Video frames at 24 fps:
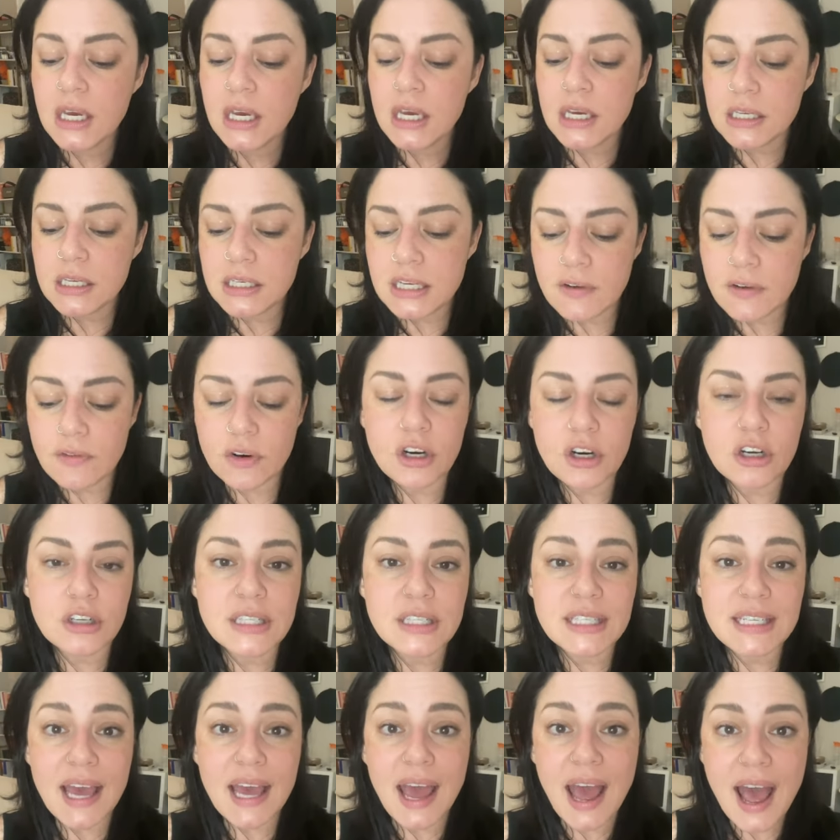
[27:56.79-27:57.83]
it never hurts
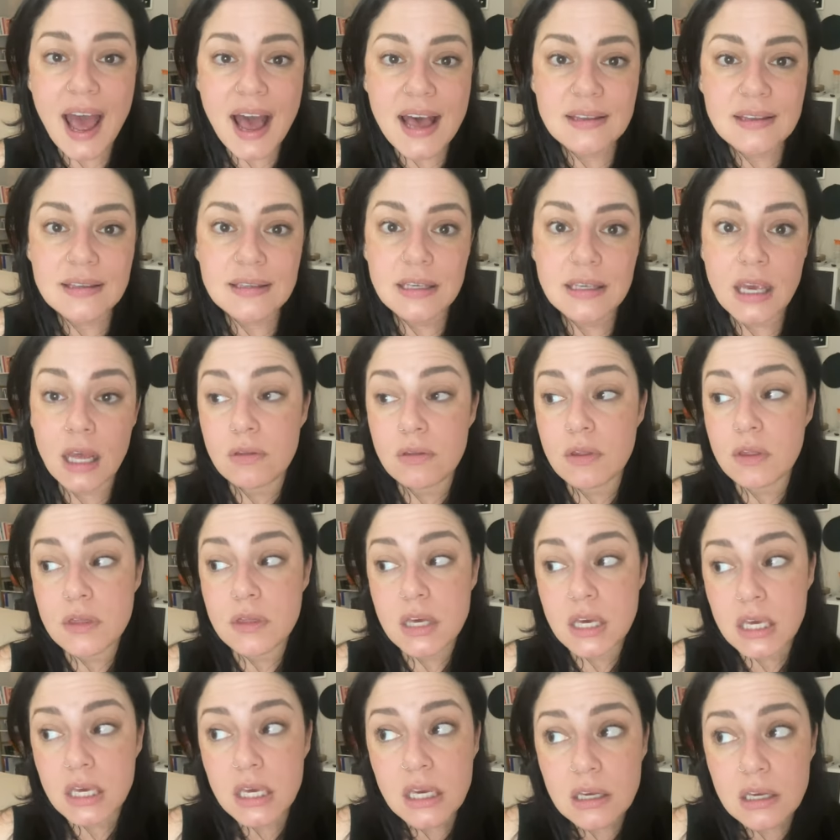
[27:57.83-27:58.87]
to ask and the
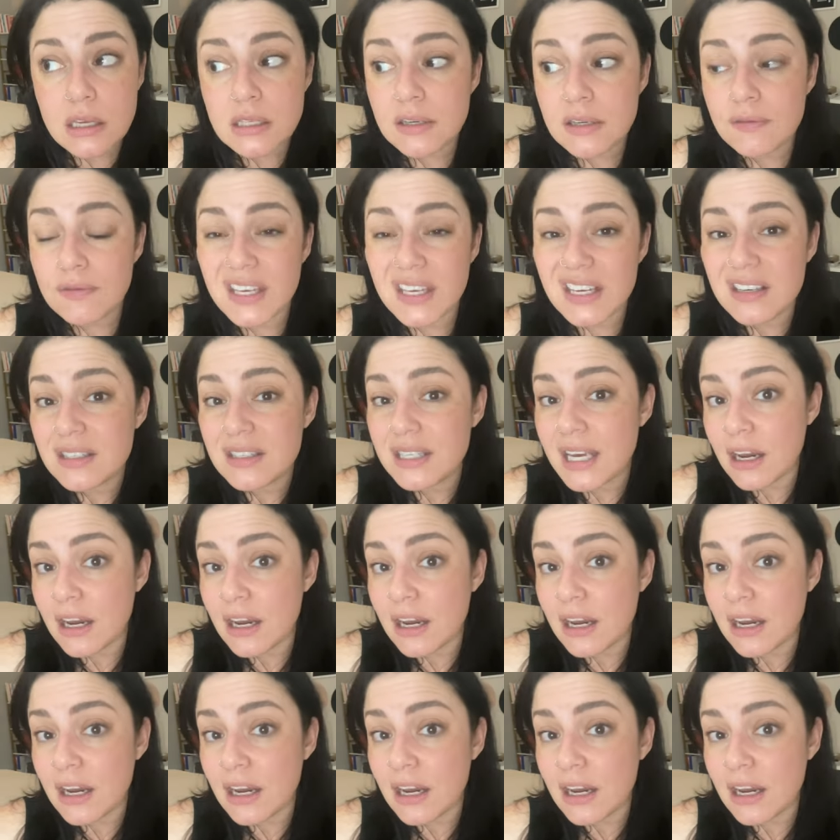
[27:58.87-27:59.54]
thing is if they say